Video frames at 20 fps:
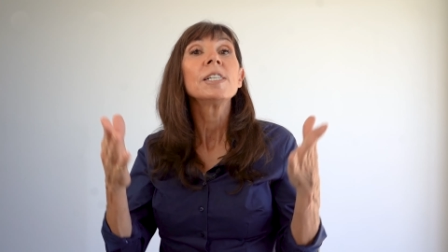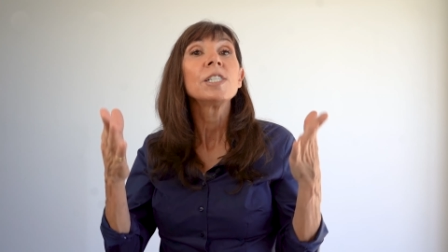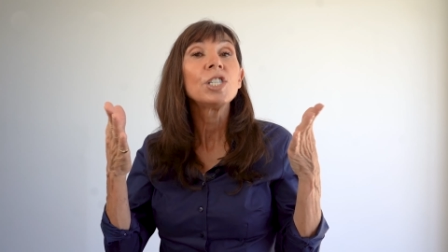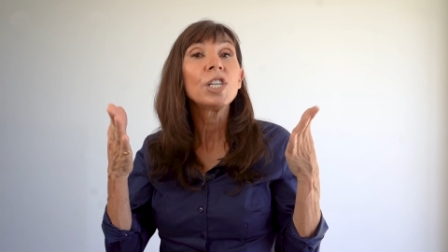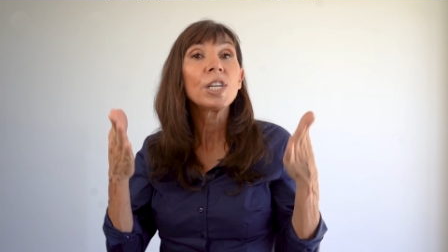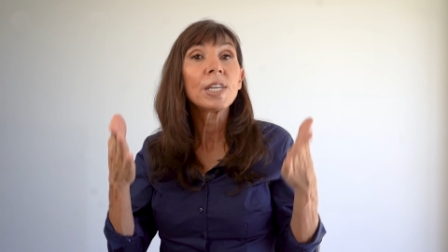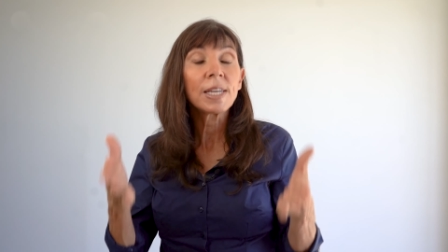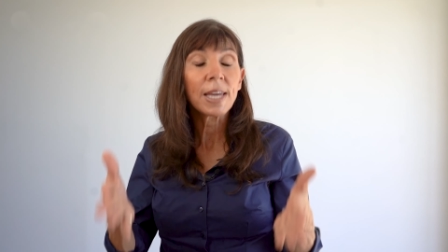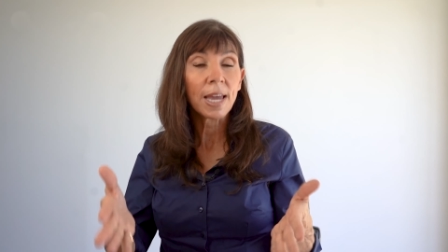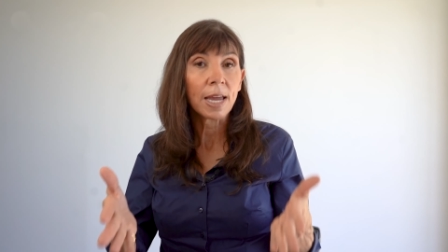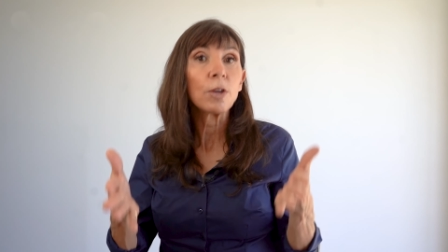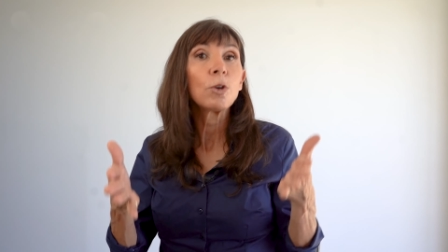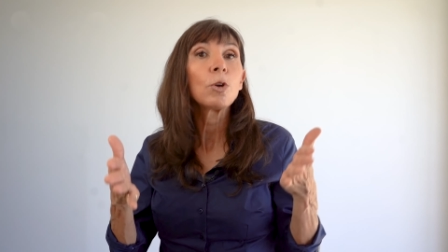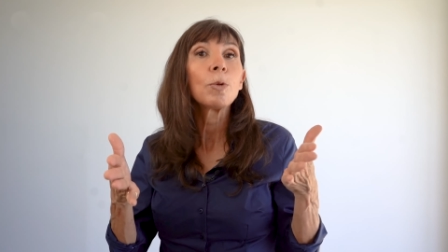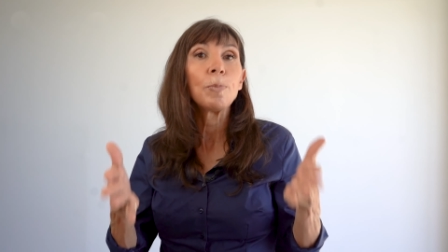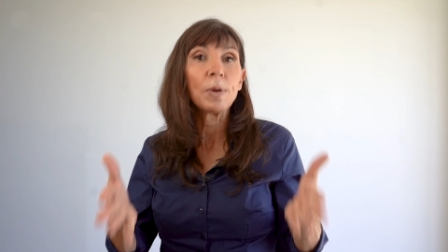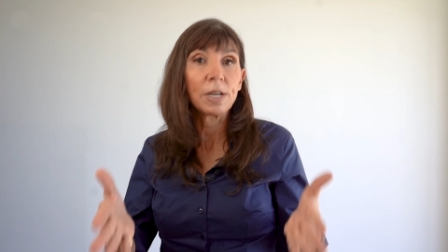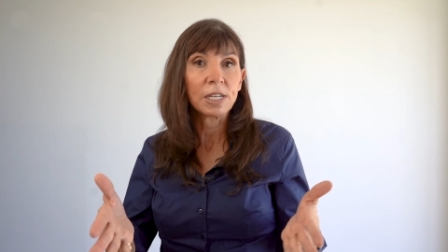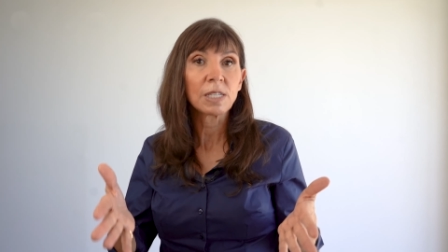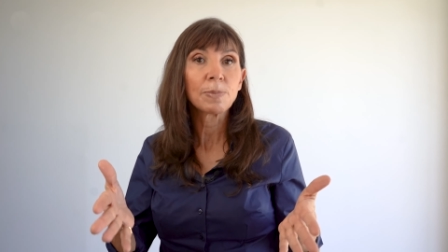to get your
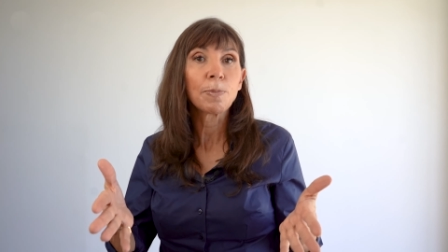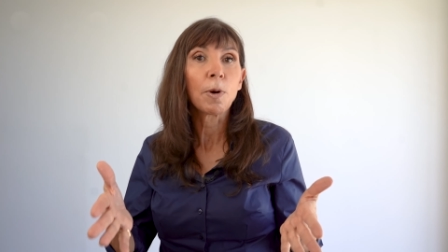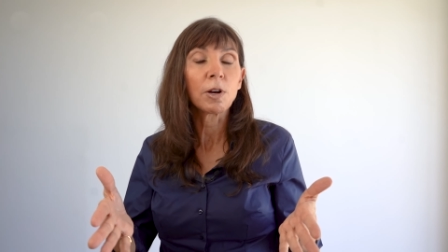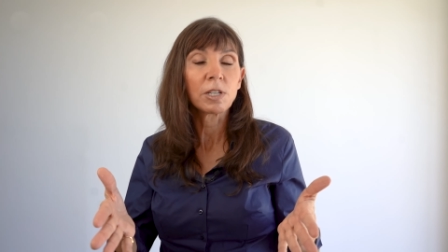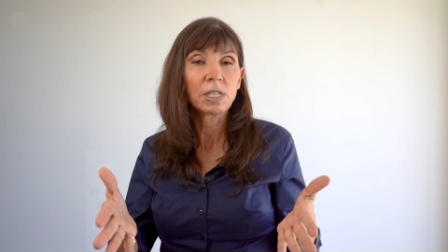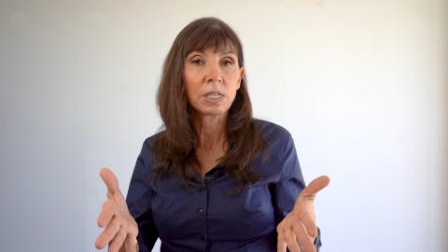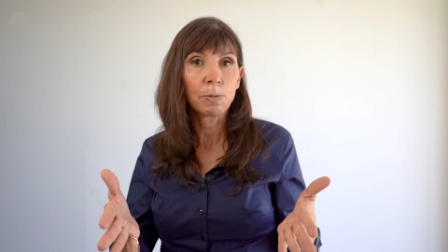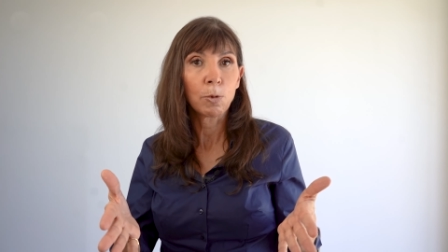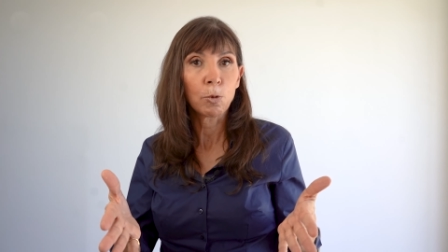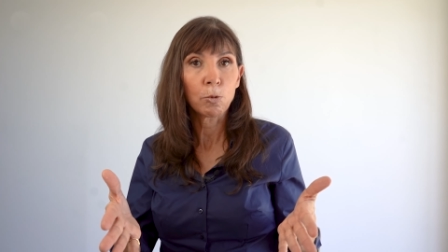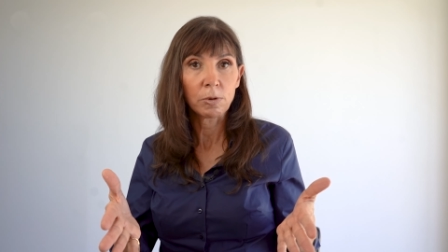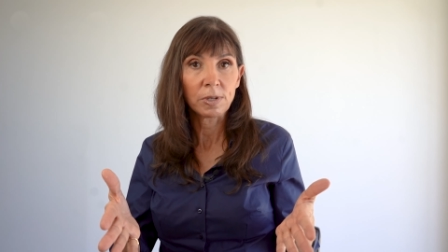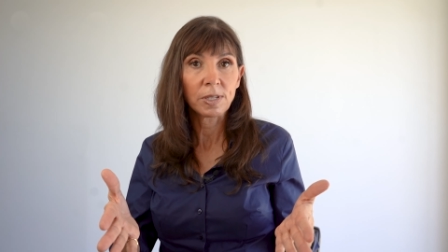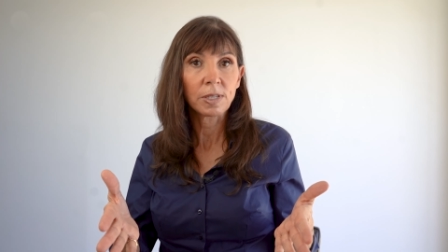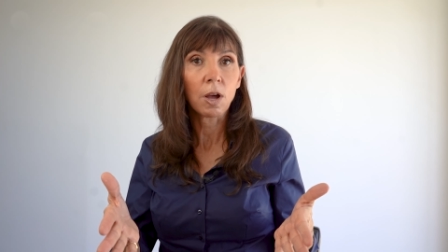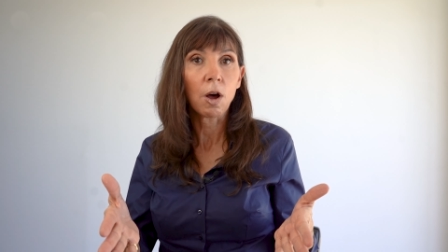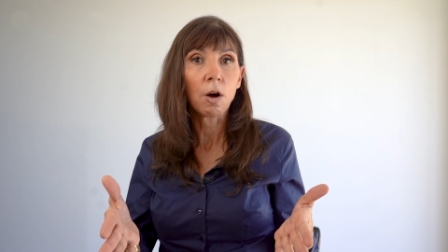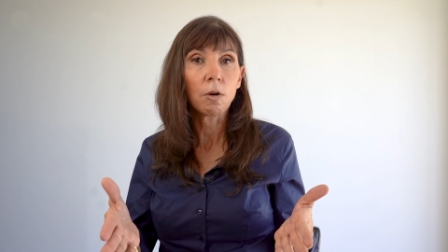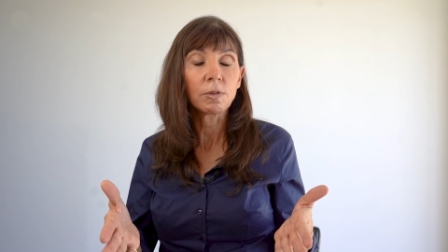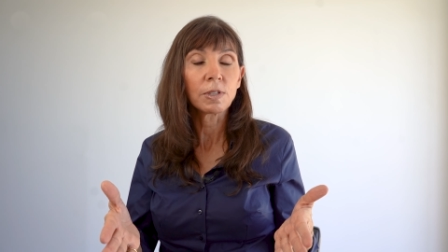best possible
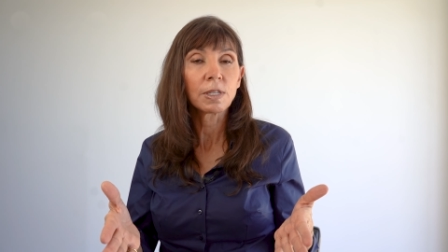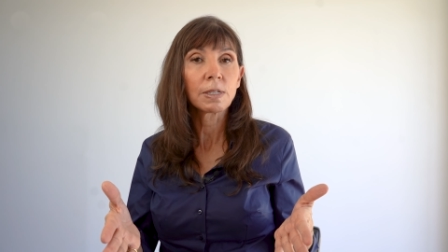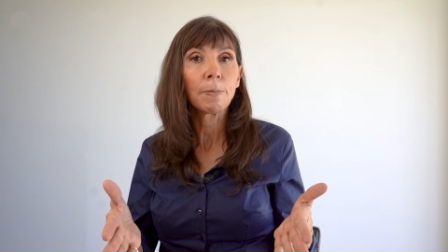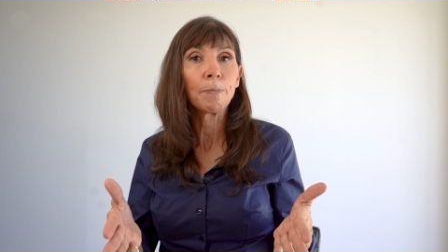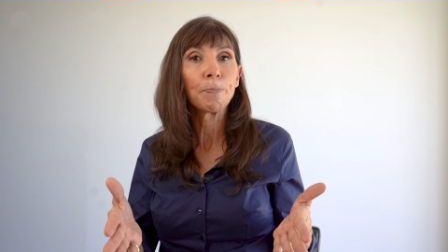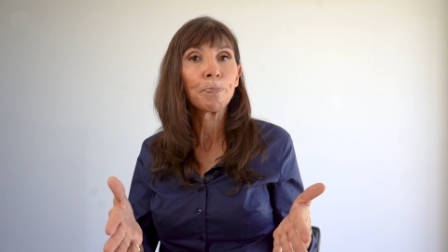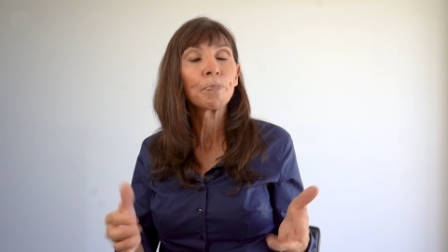results.